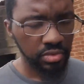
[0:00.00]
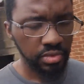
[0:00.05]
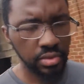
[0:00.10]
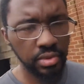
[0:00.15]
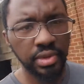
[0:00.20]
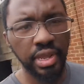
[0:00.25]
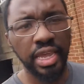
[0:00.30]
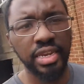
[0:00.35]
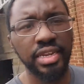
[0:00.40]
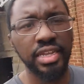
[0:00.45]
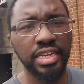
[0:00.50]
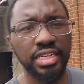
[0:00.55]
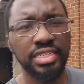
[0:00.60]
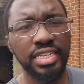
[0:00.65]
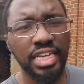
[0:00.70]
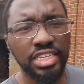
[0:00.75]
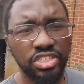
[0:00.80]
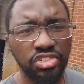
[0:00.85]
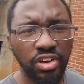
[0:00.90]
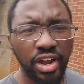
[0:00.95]
I did a
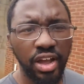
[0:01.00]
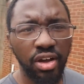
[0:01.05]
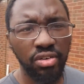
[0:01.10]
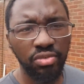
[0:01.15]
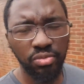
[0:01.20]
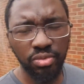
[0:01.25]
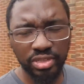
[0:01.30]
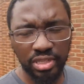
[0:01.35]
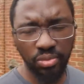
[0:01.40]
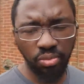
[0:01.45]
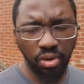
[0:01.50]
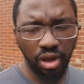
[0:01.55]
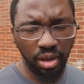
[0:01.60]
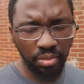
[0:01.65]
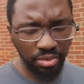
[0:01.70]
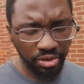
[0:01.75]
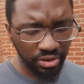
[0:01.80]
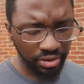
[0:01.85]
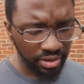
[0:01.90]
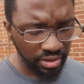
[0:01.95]
test trial with the
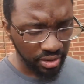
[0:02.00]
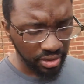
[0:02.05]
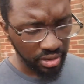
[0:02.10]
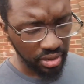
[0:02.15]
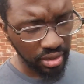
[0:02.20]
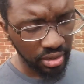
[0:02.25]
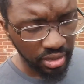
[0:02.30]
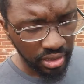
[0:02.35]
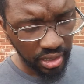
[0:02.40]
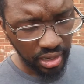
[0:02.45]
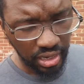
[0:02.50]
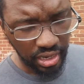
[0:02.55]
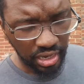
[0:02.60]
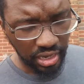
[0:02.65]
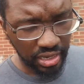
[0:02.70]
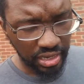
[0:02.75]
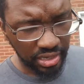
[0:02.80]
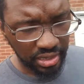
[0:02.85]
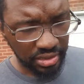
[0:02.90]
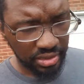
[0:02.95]
wobbler
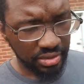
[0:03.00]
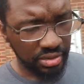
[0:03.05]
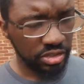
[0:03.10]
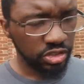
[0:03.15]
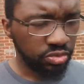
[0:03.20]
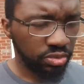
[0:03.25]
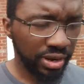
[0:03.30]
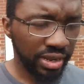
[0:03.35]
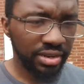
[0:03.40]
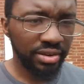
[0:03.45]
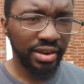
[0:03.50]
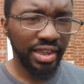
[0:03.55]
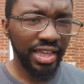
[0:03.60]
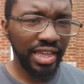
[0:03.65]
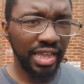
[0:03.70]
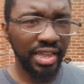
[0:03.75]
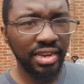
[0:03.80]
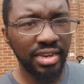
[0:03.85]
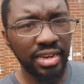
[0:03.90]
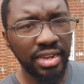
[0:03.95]
sprinkler
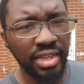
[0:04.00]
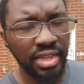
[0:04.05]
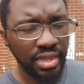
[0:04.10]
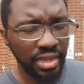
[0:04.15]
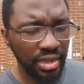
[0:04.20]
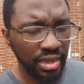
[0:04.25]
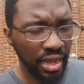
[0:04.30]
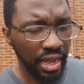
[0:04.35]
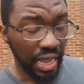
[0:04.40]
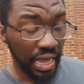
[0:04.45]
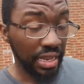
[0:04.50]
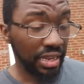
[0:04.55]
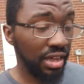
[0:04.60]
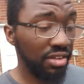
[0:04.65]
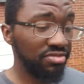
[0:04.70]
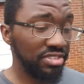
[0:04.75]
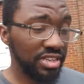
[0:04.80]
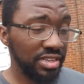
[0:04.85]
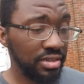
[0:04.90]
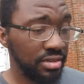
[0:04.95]
head. I loved
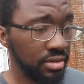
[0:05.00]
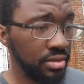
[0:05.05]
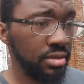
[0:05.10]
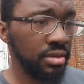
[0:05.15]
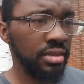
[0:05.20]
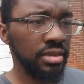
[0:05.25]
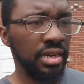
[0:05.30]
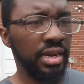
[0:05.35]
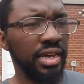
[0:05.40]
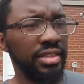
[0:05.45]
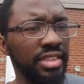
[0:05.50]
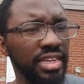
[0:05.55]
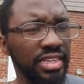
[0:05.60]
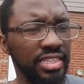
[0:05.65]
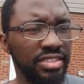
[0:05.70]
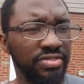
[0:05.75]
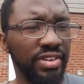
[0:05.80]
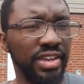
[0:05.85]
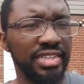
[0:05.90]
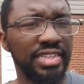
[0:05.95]
it. I think it's
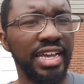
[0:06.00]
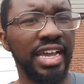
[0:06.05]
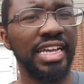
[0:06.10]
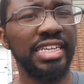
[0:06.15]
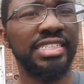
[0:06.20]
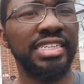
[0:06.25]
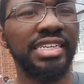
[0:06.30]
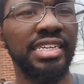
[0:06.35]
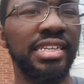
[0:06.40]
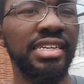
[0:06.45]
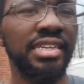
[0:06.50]
fantastic.